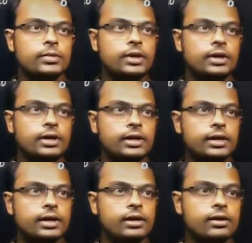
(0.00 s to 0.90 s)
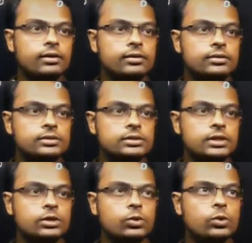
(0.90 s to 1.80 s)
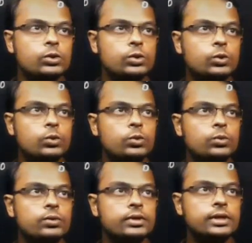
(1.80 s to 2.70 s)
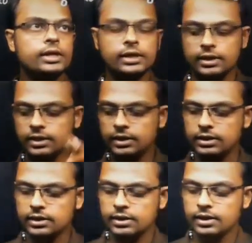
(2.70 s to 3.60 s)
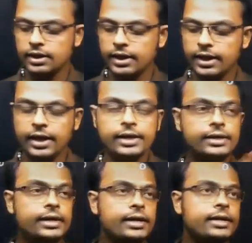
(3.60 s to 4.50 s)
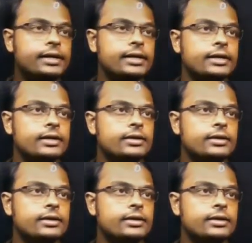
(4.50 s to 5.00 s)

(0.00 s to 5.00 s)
integral 0 to t at dt,